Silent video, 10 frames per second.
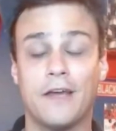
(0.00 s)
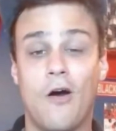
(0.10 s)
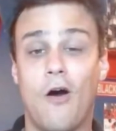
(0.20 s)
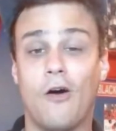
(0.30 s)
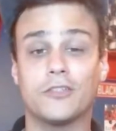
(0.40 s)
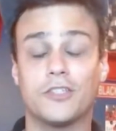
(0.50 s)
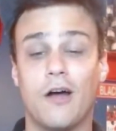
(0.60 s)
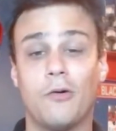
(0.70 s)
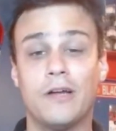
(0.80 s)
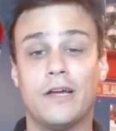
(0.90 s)

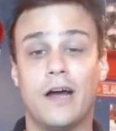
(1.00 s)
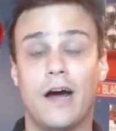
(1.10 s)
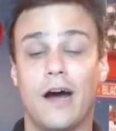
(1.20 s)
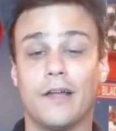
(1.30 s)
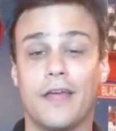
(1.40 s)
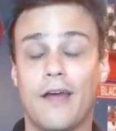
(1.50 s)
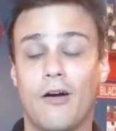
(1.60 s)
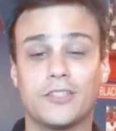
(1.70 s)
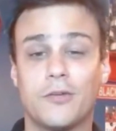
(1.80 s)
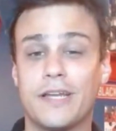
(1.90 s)
Also, they
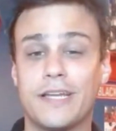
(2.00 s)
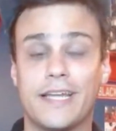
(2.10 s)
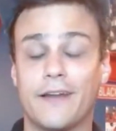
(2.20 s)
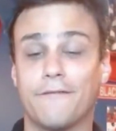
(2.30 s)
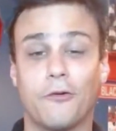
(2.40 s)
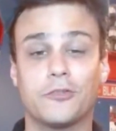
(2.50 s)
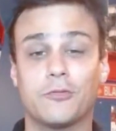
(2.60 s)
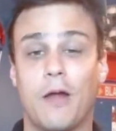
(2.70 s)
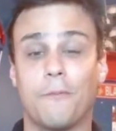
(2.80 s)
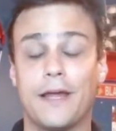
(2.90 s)
also didn't get a first
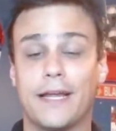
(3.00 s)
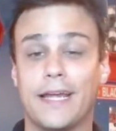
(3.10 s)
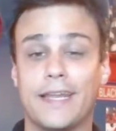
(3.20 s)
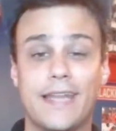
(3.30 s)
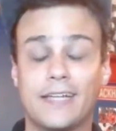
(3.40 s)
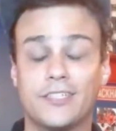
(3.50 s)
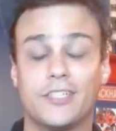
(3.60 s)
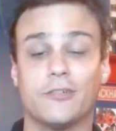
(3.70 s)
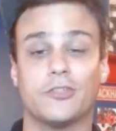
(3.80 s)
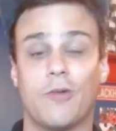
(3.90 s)
round pick in next
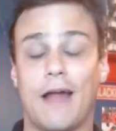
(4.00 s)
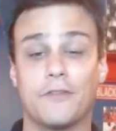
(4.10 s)
year's draft.